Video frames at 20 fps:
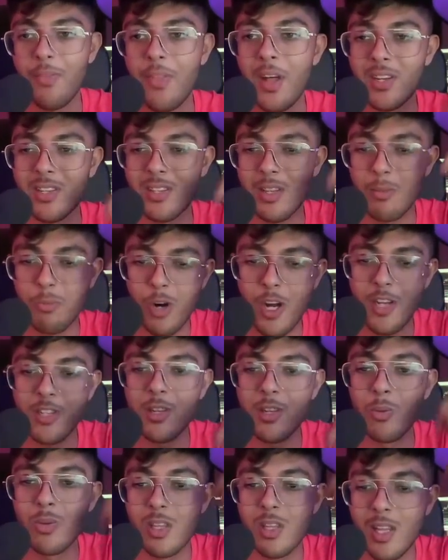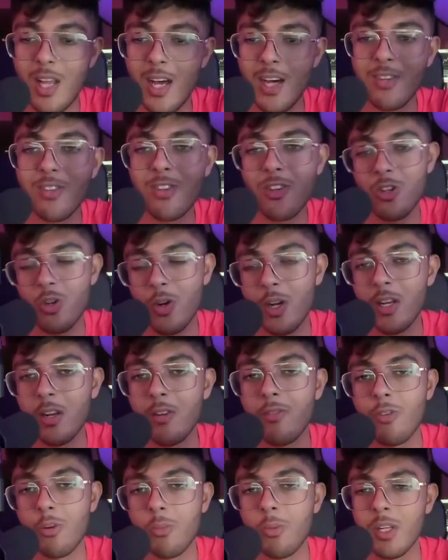That's the price that was last traded
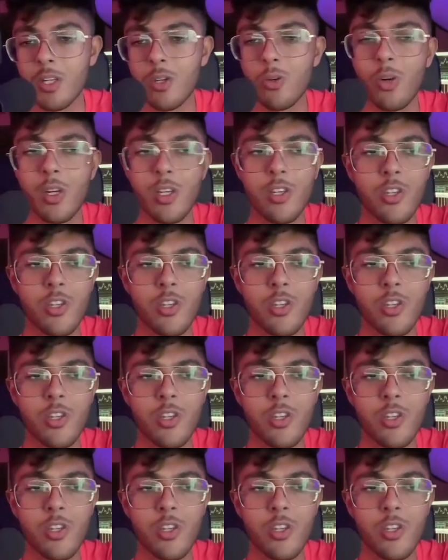for Bitcoin.